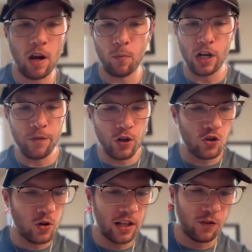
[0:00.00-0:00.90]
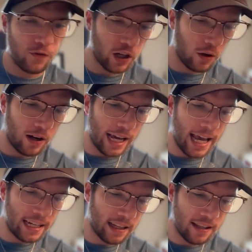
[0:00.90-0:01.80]
Whenever you're trying to figure out
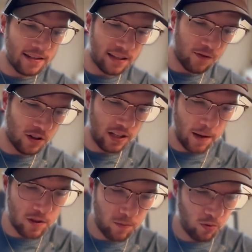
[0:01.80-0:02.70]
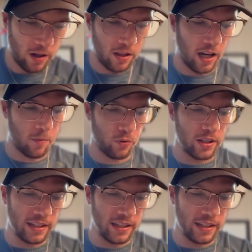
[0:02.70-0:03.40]
any of these different types of breathing